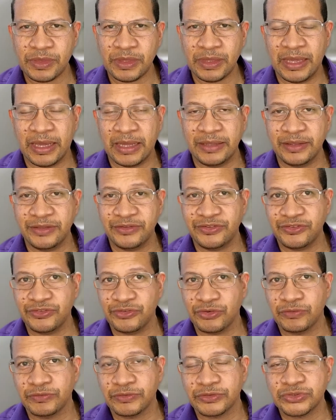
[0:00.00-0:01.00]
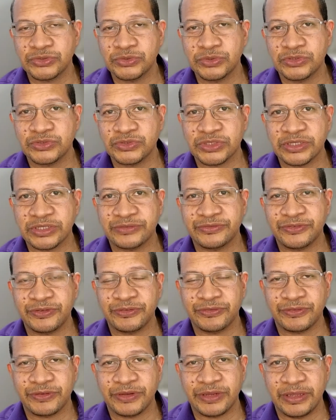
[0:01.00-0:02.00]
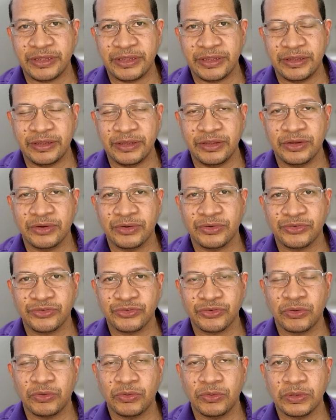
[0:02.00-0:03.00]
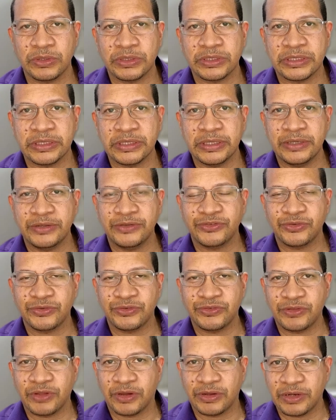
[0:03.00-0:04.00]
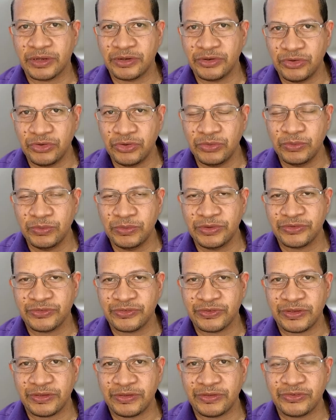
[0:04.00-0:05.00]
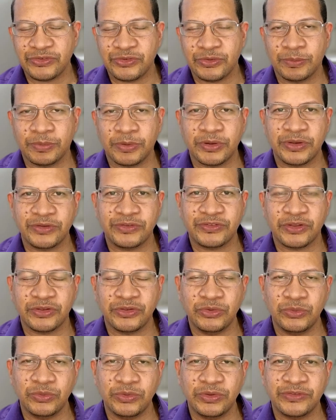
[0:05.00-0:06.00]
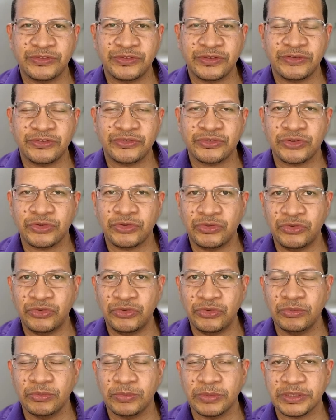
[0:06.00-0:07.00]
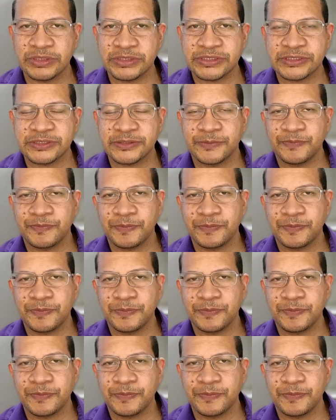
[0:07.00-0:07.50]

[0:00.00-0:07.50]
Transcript: And this is over 250 years old, so it's not a new disease, but it's a new disease to humans.